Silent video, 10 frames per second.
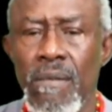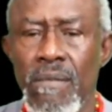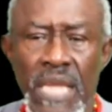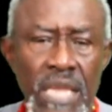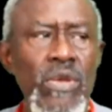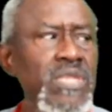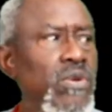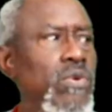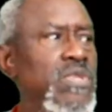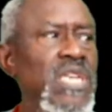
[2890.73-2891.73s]
Then you'll say,
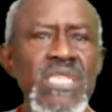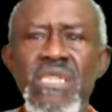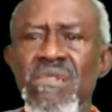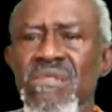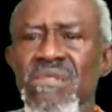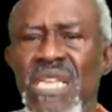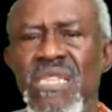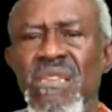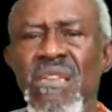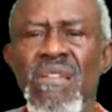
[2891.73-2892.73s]
oh, Chesson
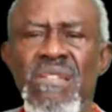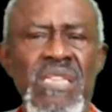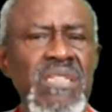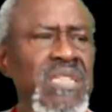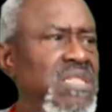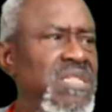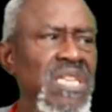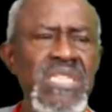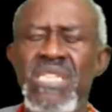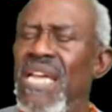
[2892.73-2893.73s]
this,
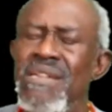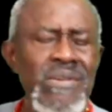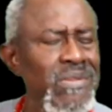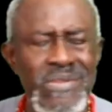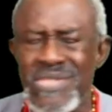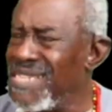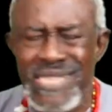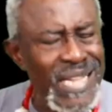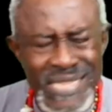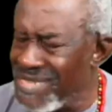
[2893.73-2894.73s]
Chesson that. No,
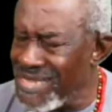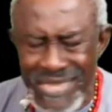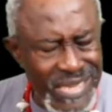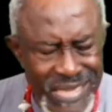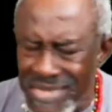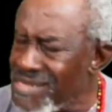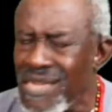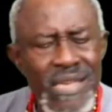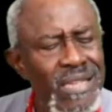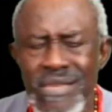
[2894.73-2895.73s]
Chesson not this and this. Chesson,
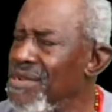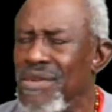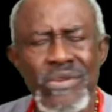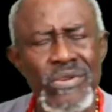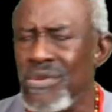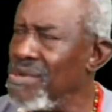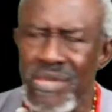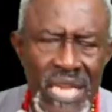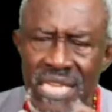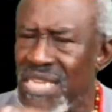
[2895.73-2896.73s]
no,
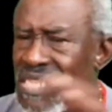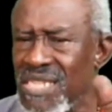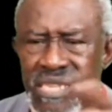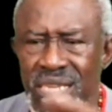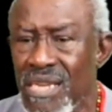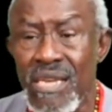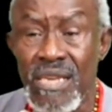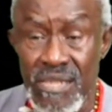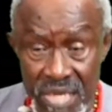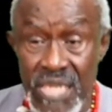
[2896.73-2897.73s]
not Chesson.
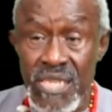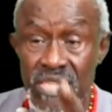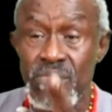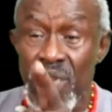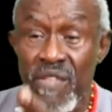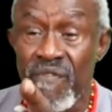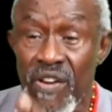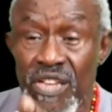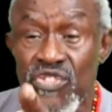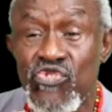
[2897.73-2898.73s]
Chesson is
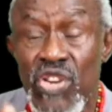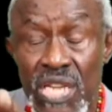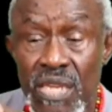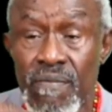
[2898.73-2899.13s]
motherfucking straight.